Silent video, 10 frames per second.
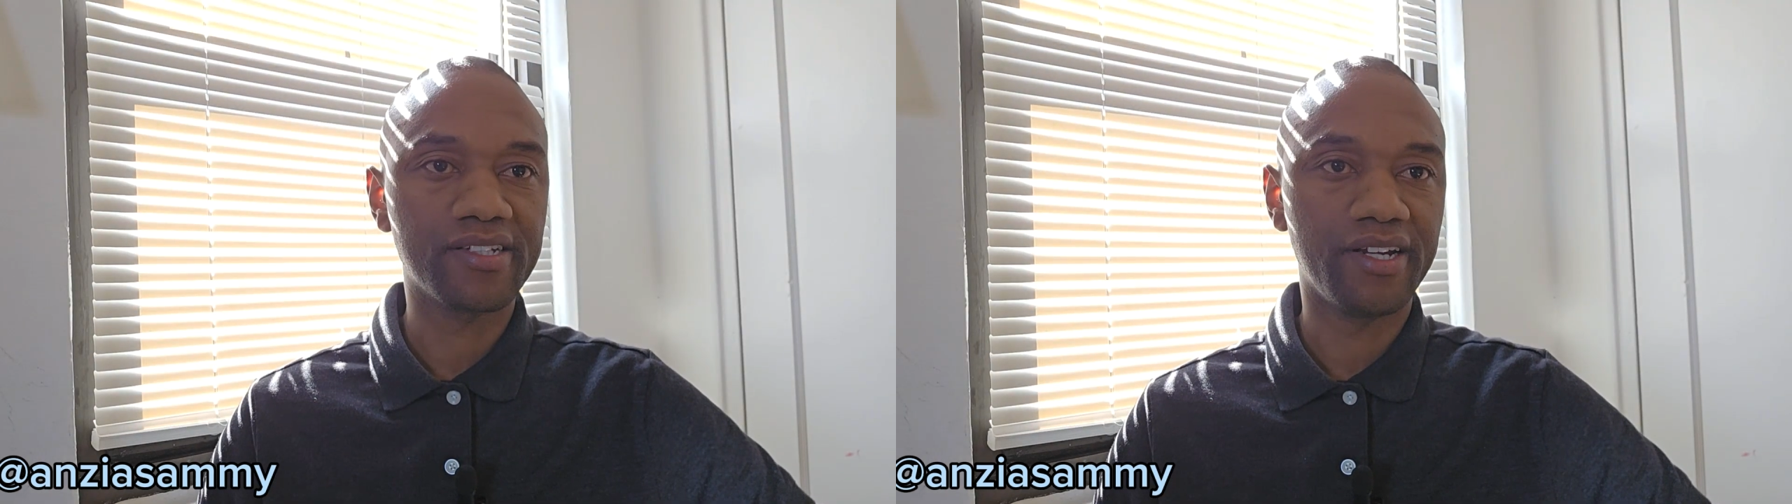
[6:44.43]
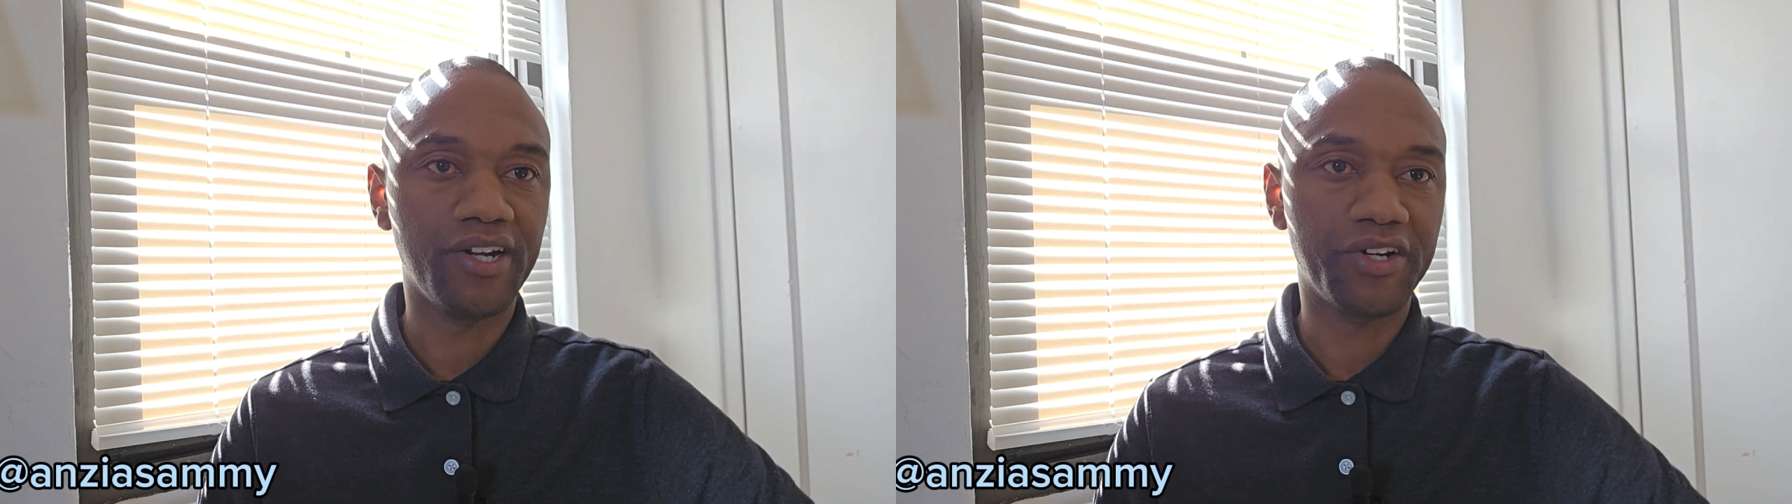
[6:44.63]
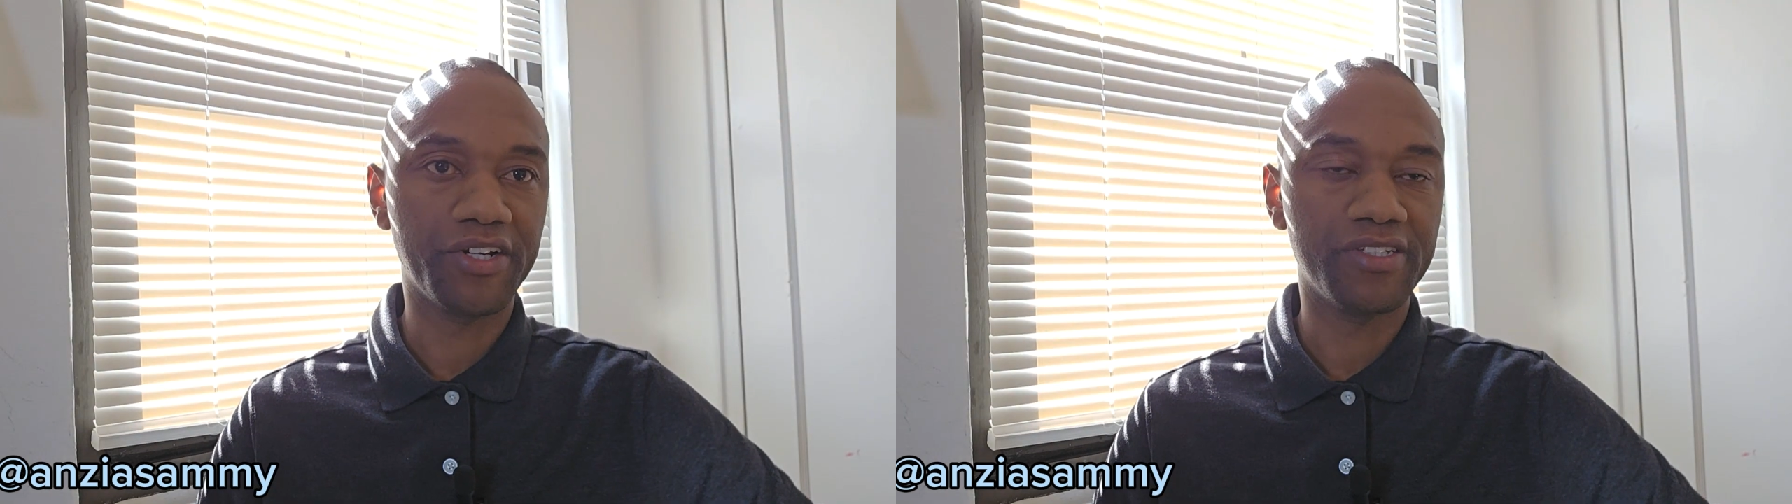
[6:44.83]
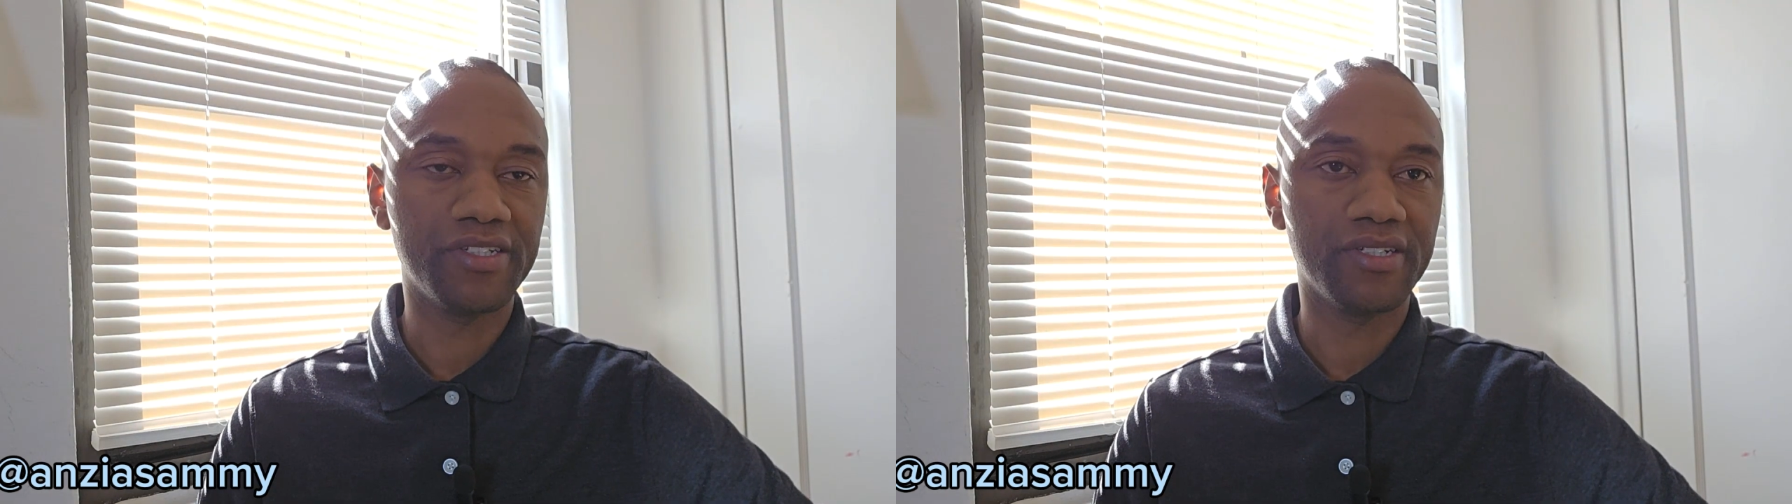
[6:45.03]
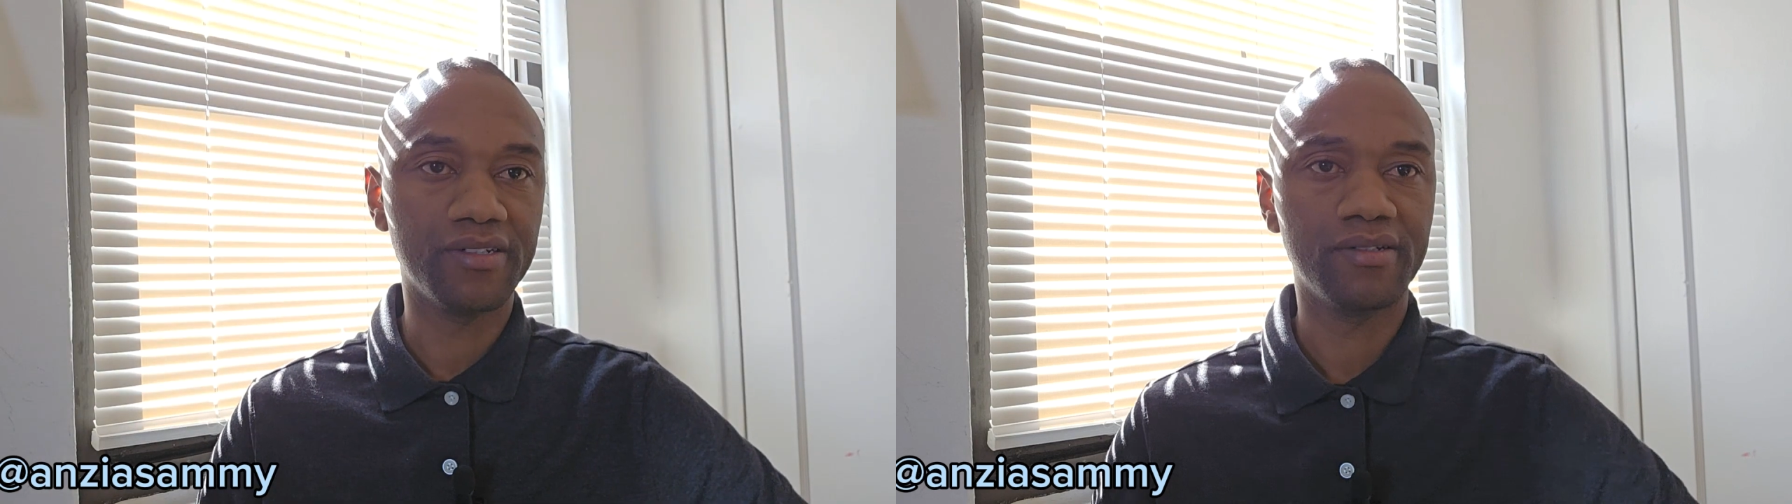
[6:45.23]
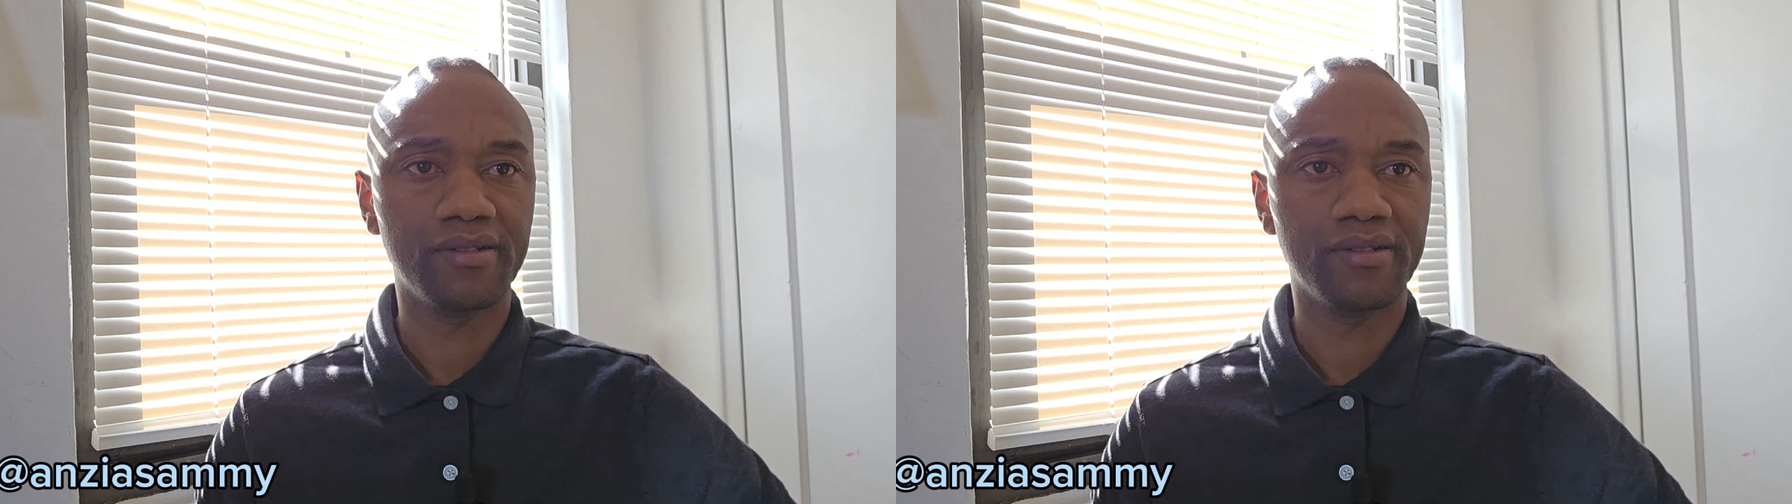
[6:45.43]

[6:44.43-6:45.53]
and electricity.